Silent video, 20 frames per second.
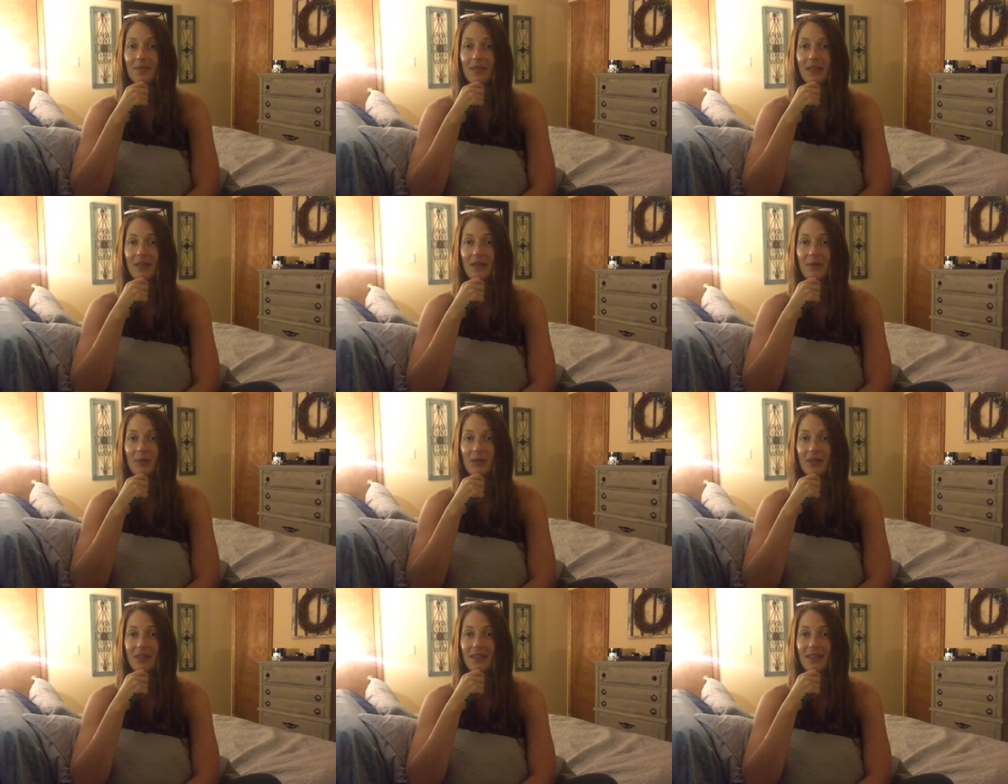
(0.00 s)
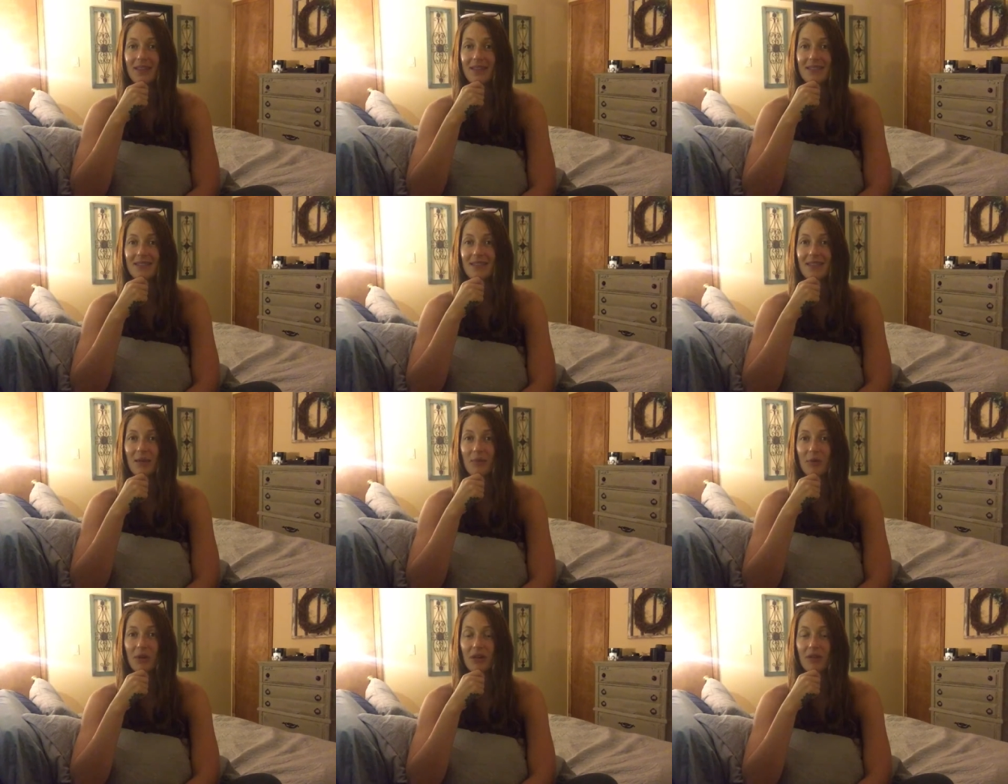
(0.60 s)
Think about the things
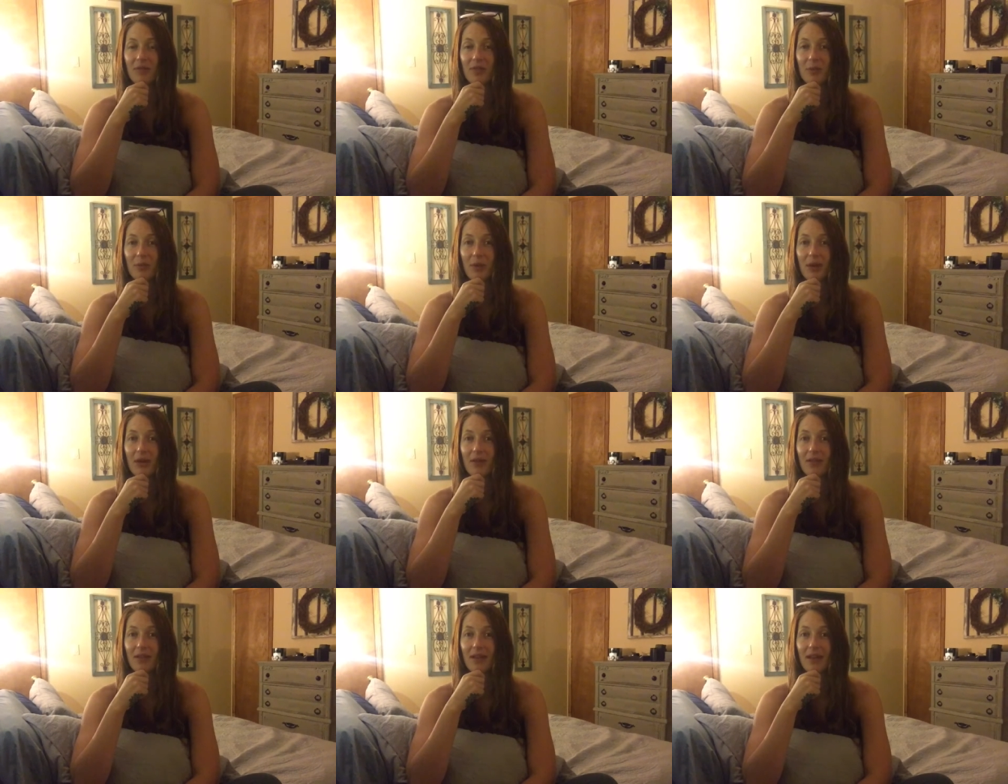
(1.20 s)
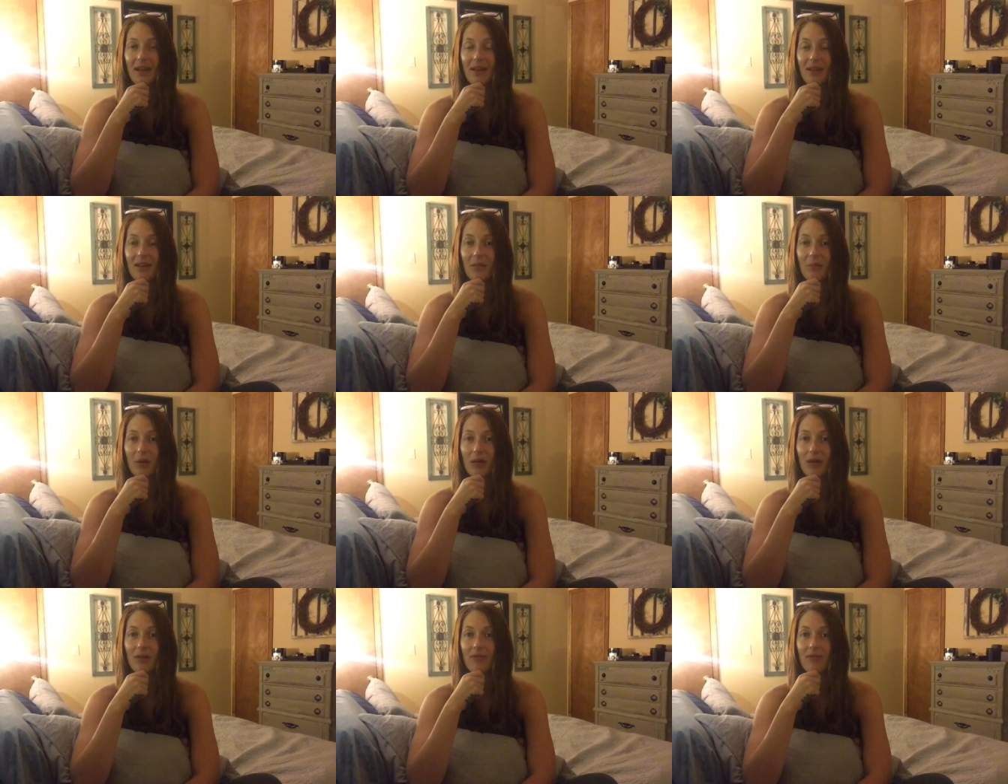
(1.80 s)
that come out of your mouth and how they
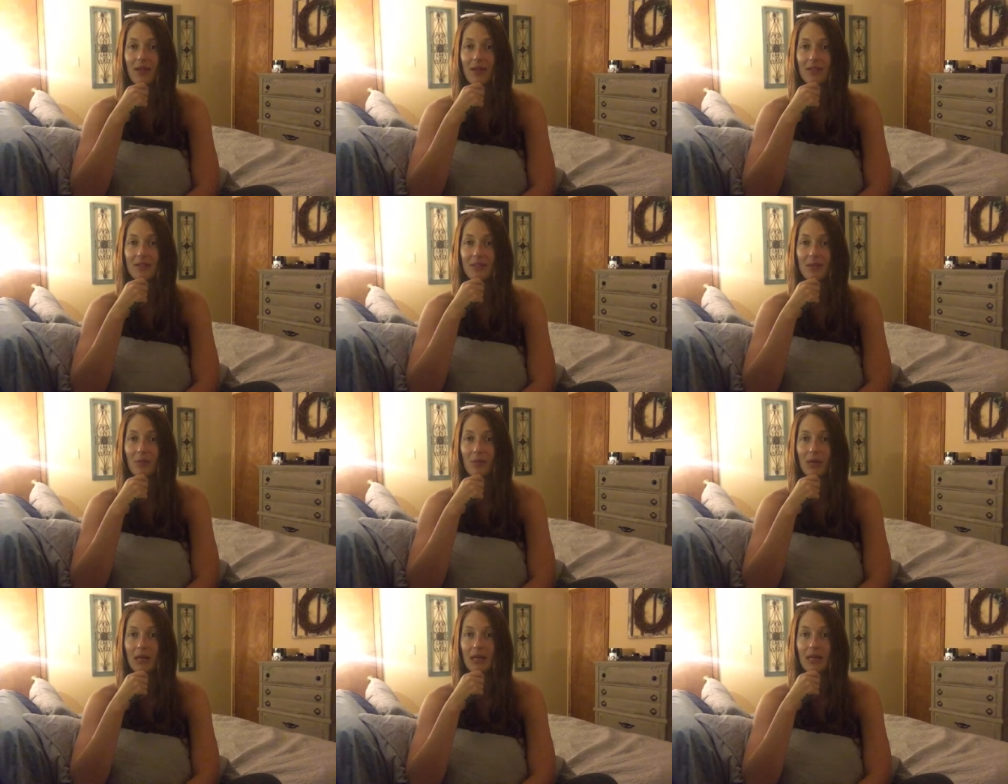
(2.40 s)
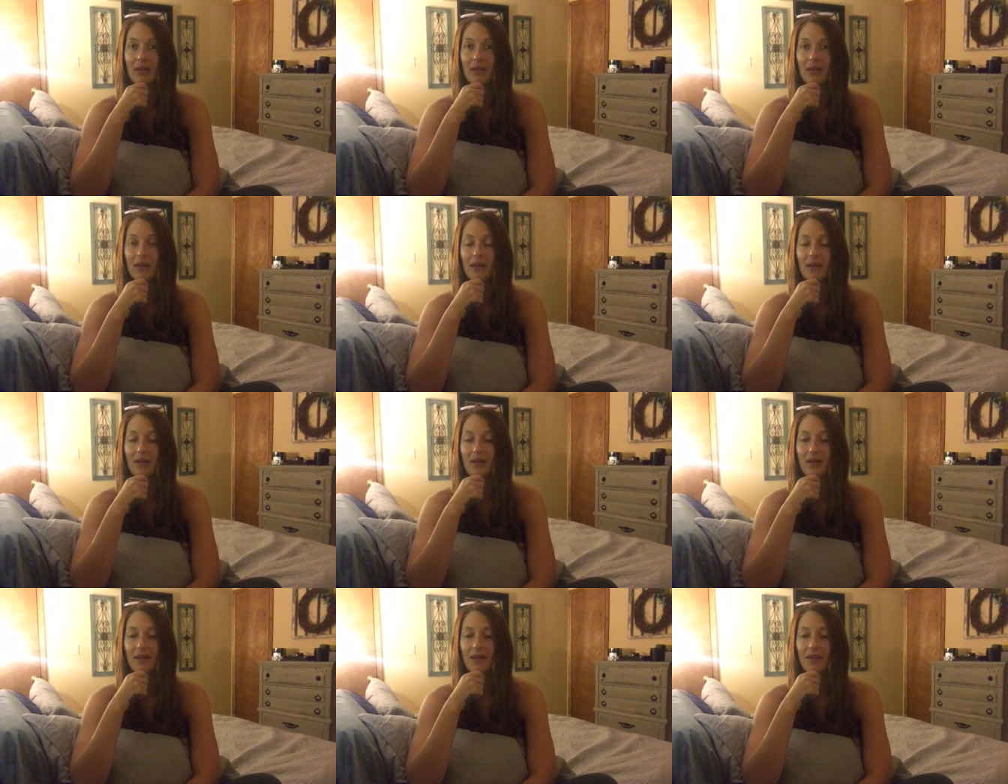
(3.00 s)
might affect somebody.
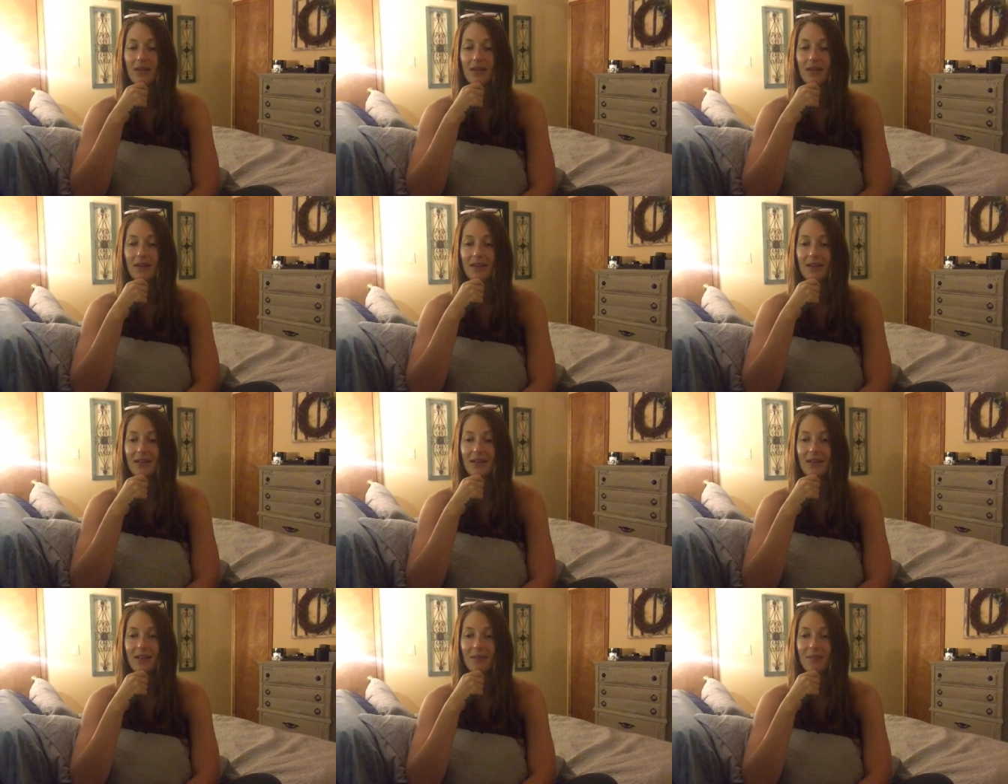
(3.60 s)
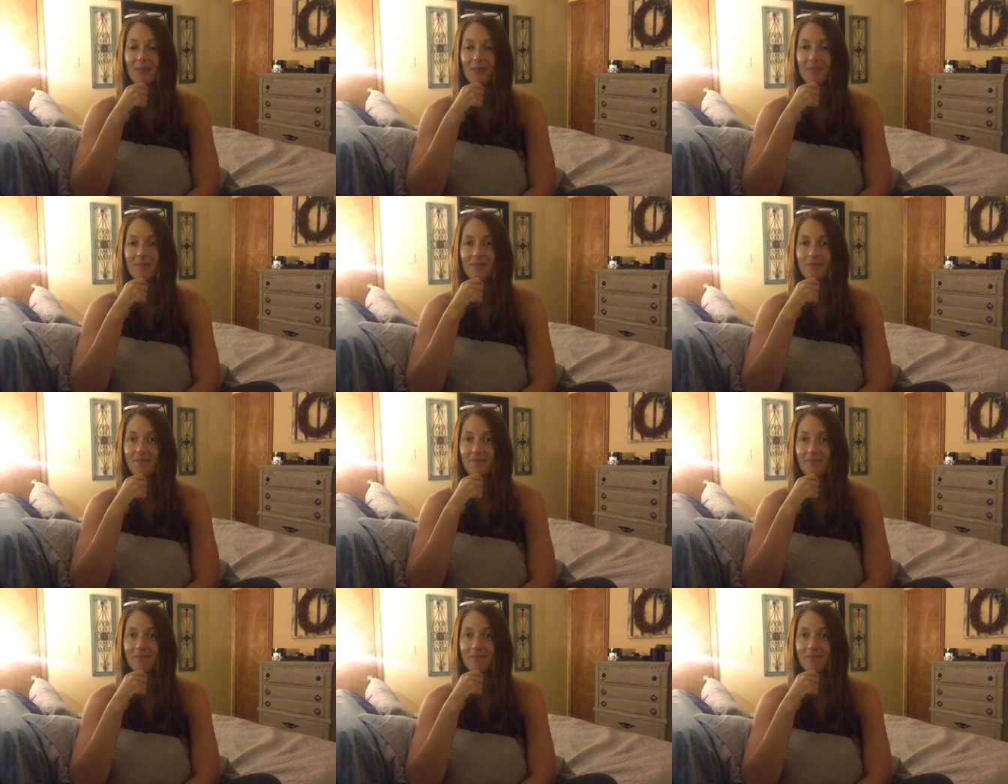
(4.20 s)
Um,